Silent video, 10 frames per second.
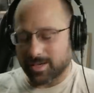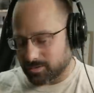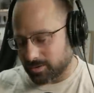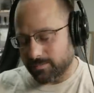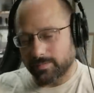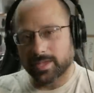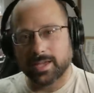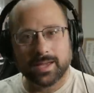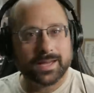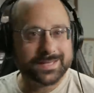like, Drew?
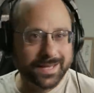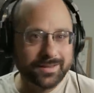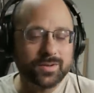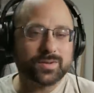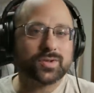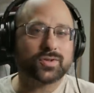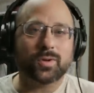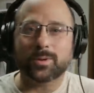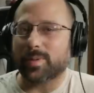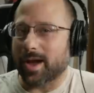It's like those
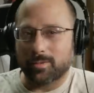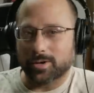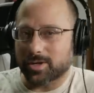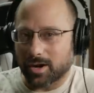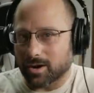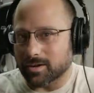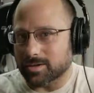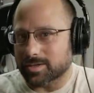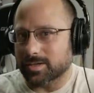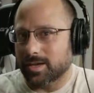solar powered
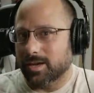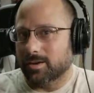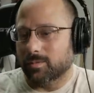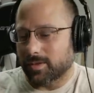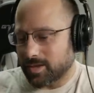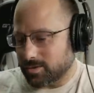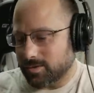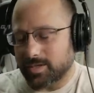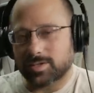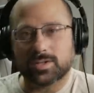cars where they do
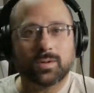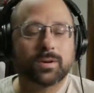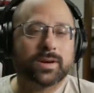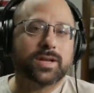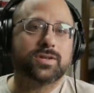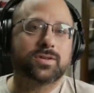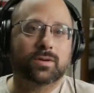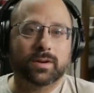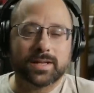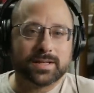these solar
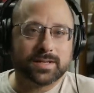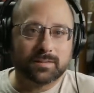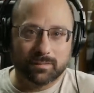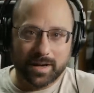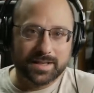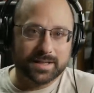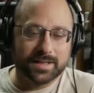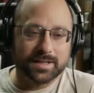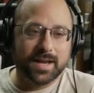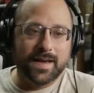endurance
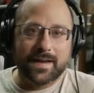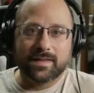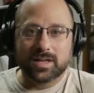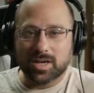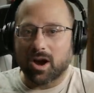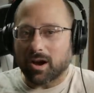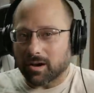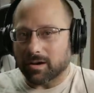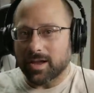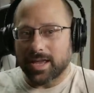races, and the car